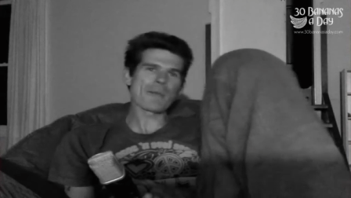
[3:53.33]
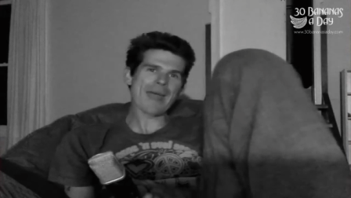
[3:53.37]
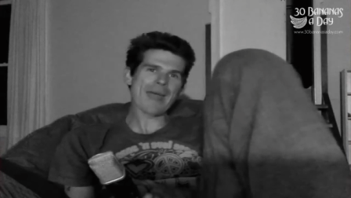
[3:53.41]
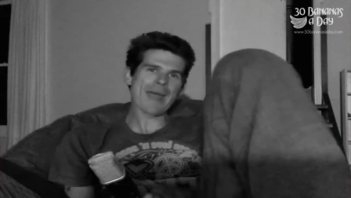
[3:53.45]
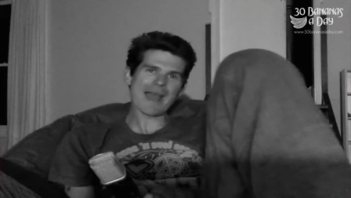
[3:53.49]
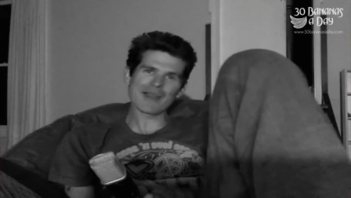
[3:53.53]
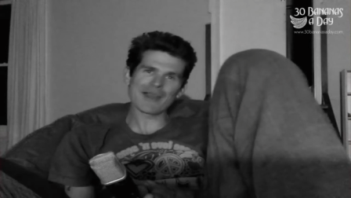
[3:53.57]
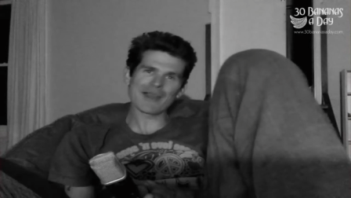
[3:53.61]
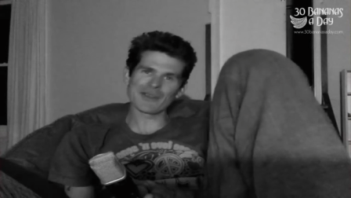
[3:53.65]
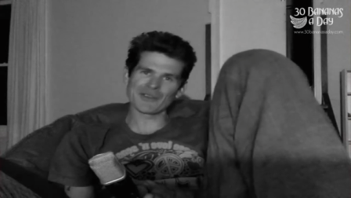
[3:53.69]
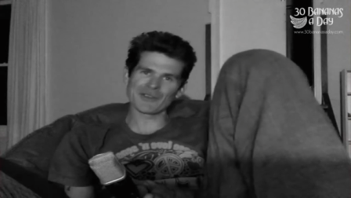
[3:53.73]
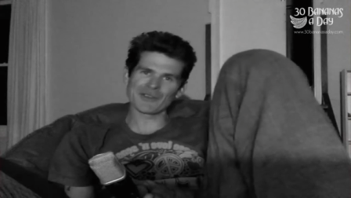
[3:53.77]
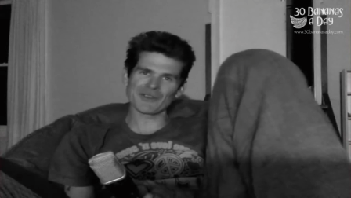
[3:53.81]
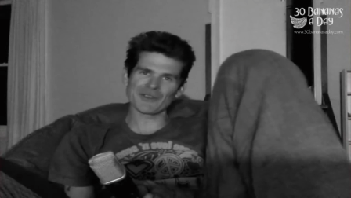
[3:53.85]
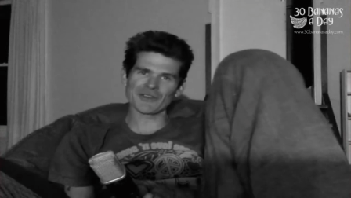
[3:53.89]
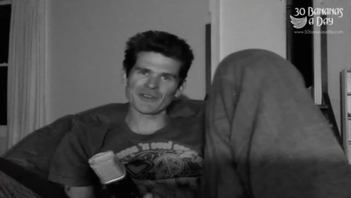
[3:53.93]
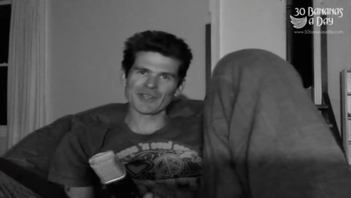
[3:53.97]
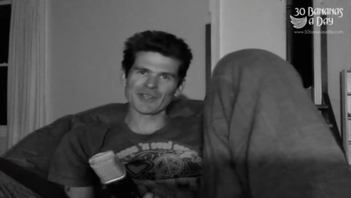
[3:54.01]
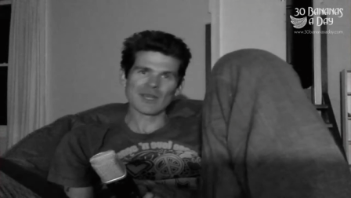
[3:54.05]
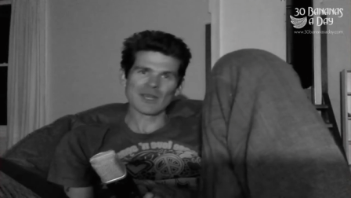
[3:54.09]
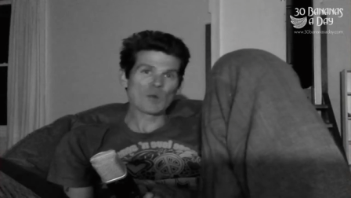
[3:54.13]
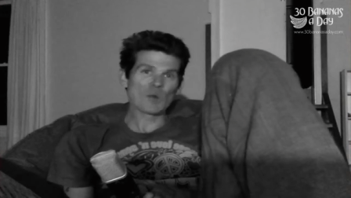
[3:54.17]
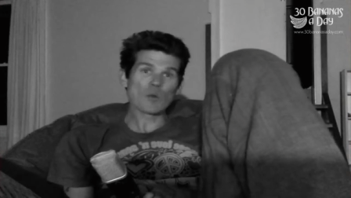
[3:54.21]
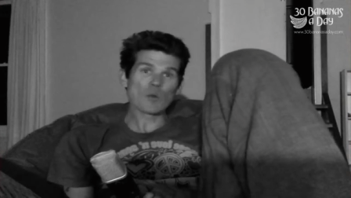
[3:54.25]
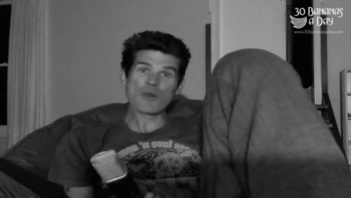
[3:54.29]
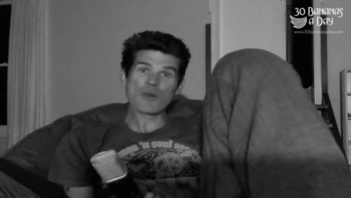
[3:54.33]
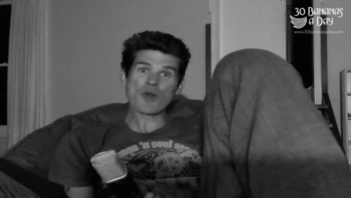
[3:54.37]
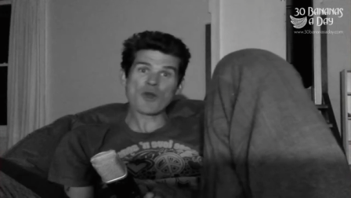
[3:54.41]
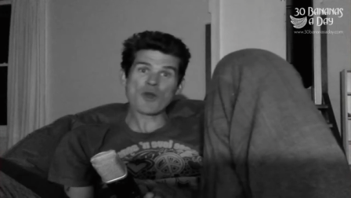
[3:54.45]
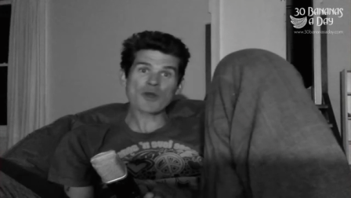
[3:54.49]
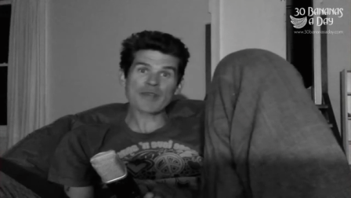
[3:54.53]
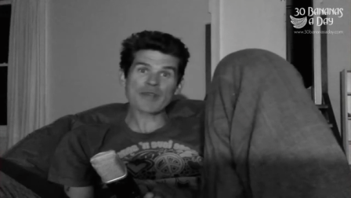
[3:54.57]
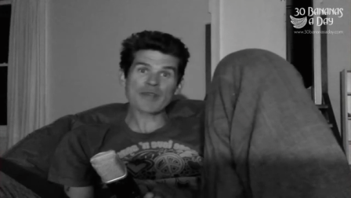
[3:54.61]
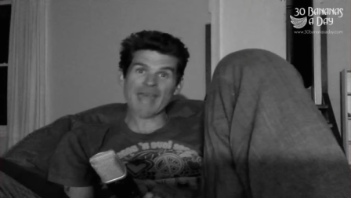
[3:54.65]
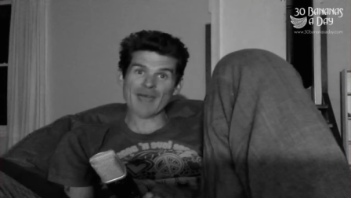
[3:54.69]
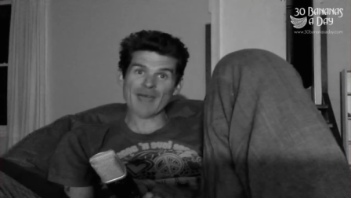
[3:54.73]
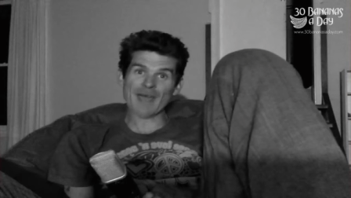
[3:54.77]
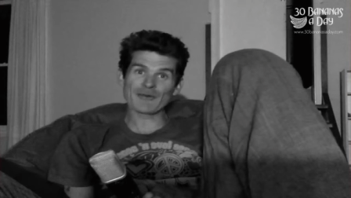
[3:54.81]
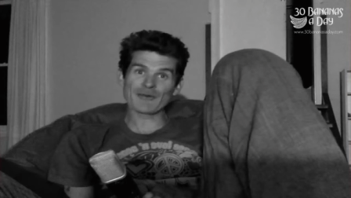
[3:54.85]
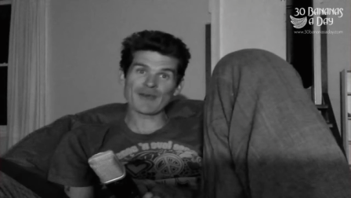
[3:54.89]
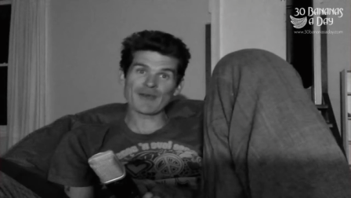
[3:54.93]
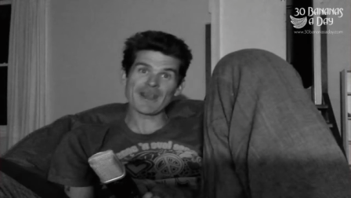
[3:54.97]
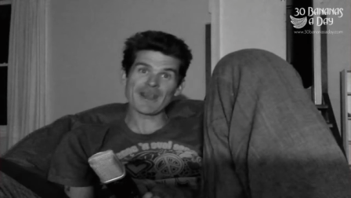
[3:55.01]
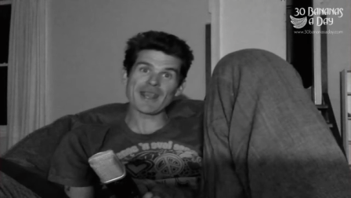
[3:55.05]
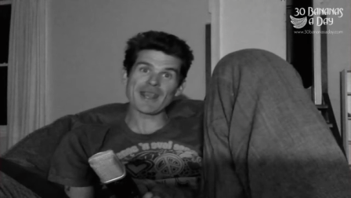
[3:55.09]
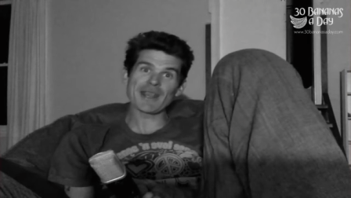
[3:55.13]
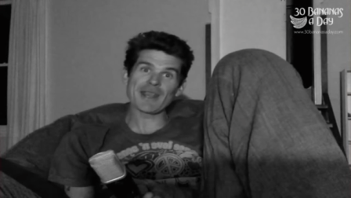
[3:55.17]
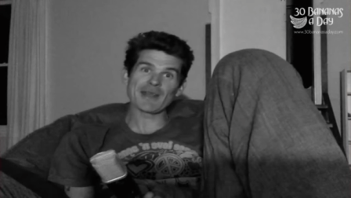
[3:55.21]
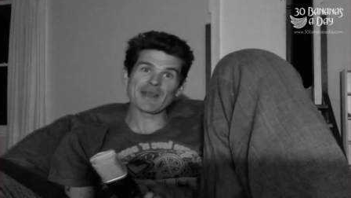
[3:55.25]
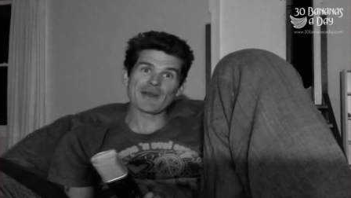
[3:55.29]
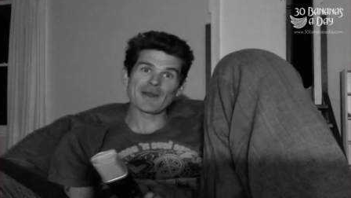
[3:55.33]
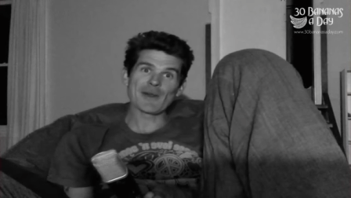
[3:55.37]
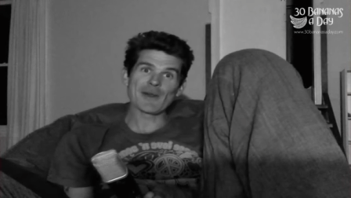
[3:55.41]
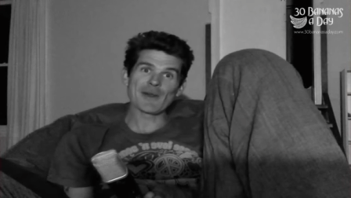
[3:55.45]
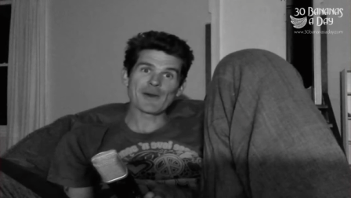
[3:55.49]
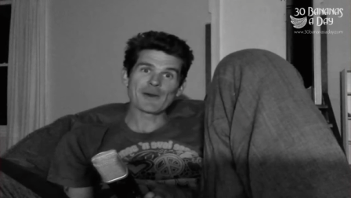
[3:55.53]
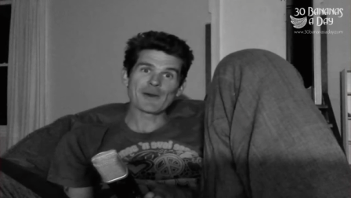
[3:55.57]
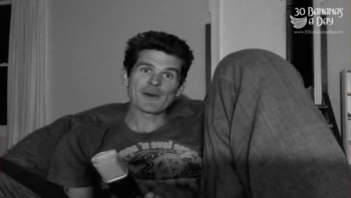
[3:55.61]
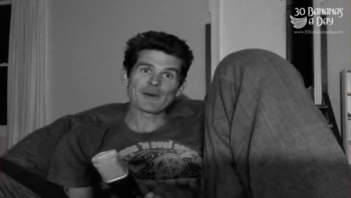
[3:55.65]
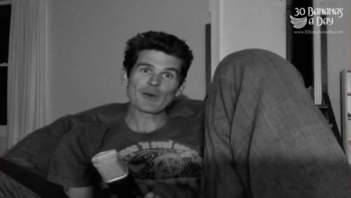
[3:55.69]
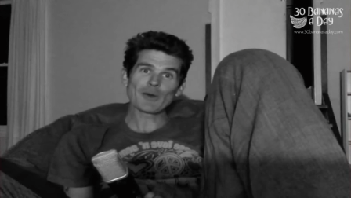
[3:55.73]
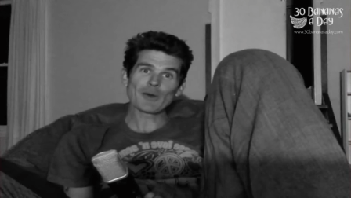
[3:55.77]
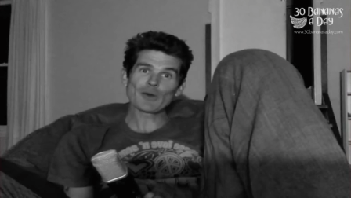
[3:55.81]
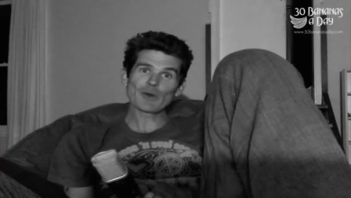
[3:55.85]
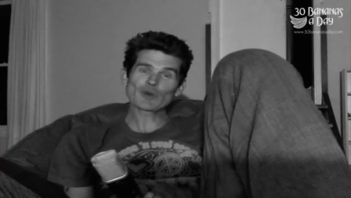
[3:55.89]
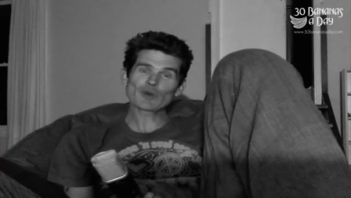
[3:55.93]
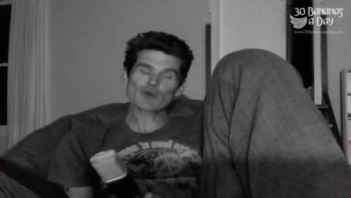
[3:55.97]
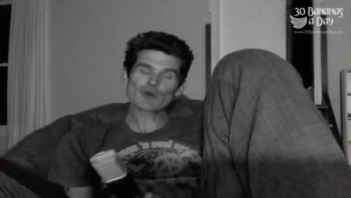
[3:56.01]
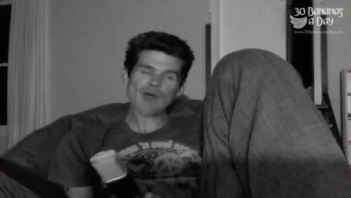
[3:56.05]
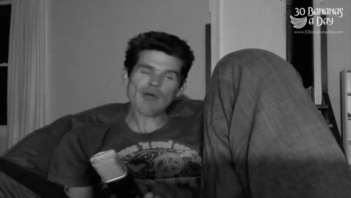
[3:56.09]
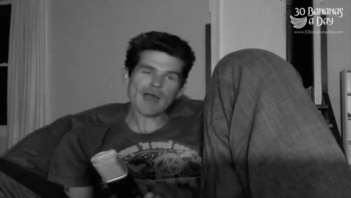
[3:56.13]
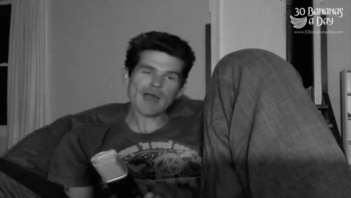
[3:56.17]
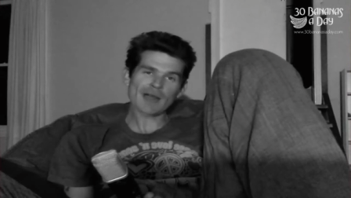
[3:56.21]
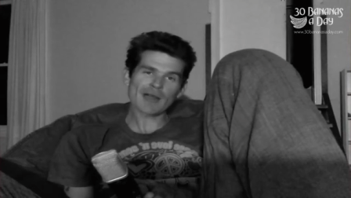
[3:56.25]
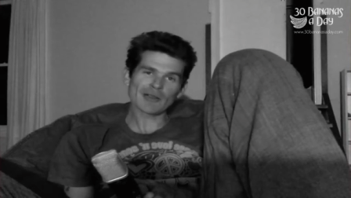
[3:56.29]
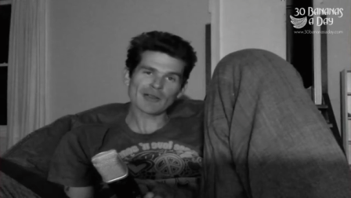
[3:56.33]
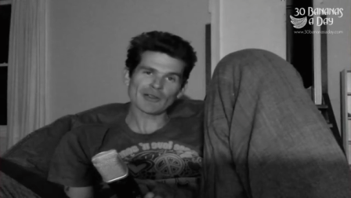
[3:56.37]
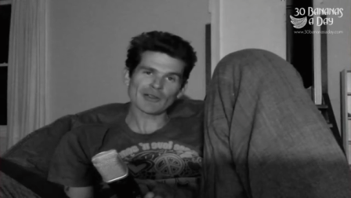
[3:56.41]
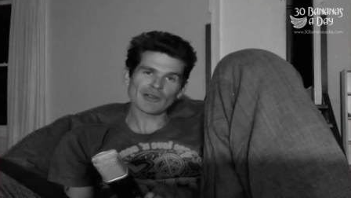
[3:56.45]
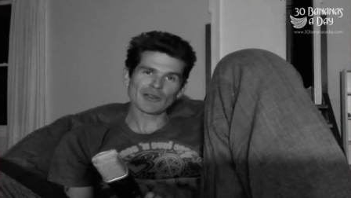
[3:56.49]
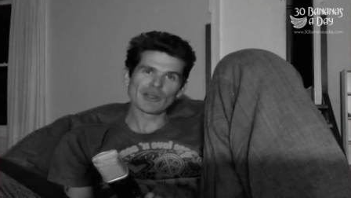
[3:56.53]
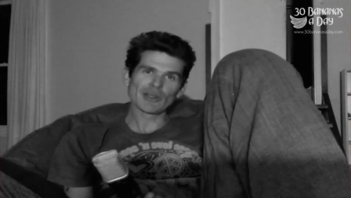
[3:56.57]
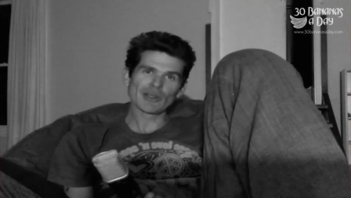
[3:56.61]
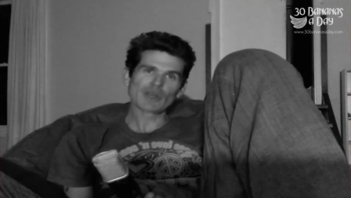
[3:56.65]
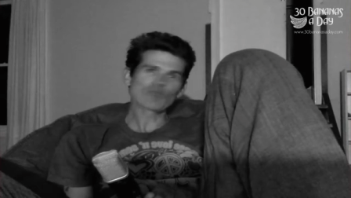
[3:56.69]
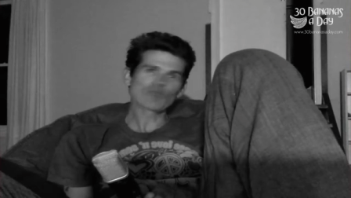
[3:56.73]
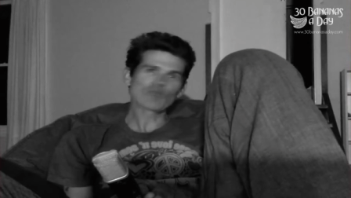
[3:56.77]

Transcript: mountains with no caffeine, no drugs.